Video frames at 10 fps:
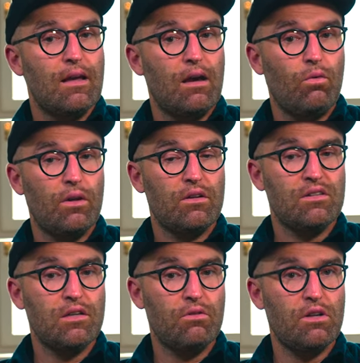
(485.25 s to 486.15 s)
And when the
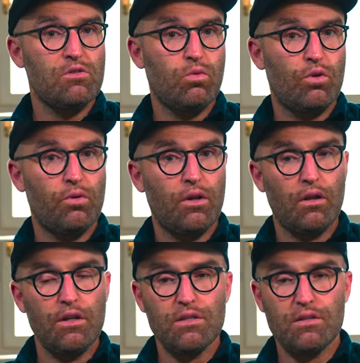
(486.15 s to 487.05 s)
series were
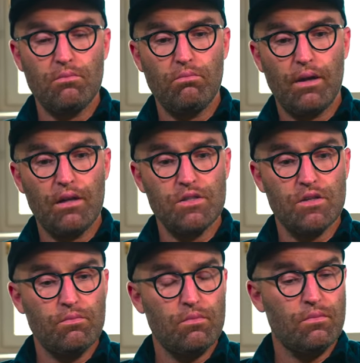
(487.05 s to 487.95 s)
released in
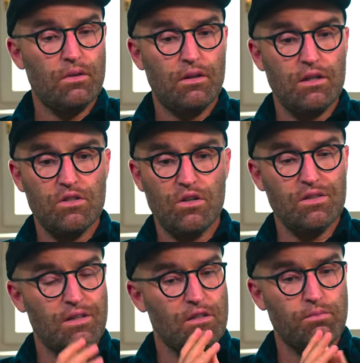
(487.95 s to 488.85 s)
Belgium, it
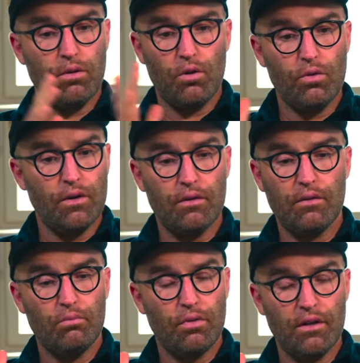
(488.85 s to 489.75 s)
just exploded,
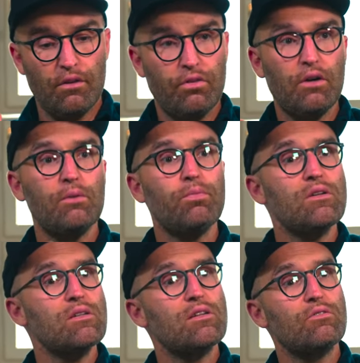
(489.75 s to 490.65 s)
but in a very
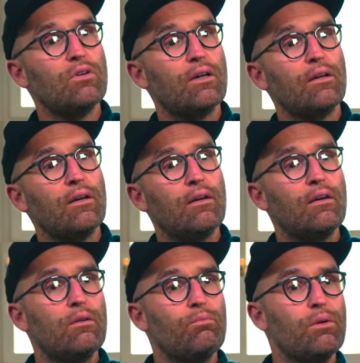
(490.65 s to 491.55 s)
positive way.
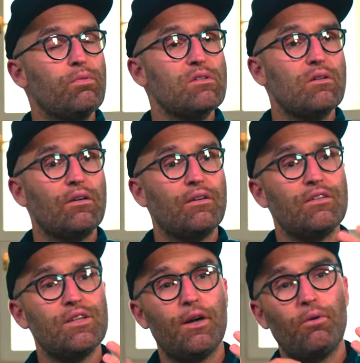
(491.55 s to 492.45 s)
People
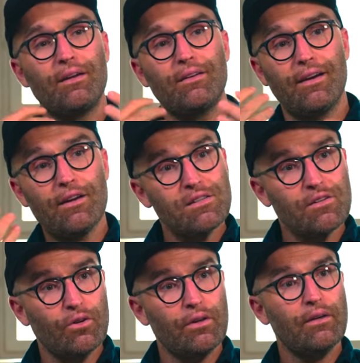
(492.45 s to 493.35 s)
started sharing their
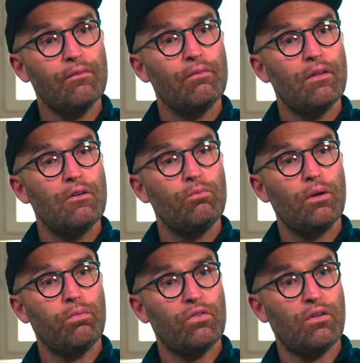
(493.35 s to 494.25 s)
story.
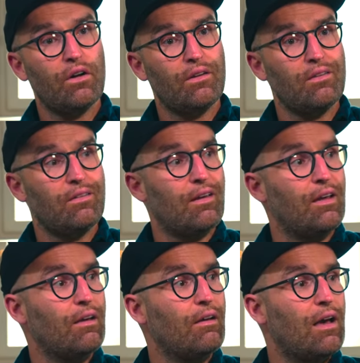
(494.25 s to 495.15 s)
People started
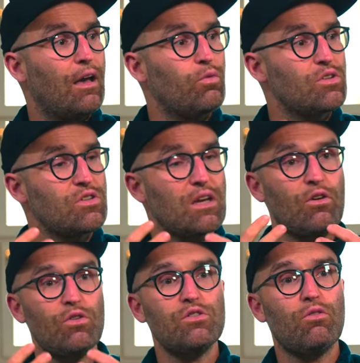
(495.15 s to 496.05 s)
saying, I was
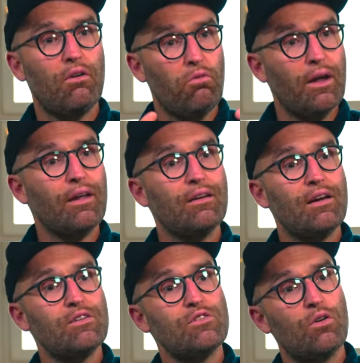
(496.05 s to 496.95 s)
sick also, I
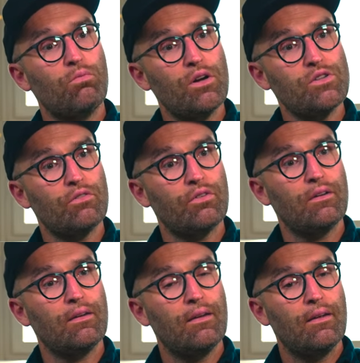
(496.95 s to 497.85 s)
recognize so much of it.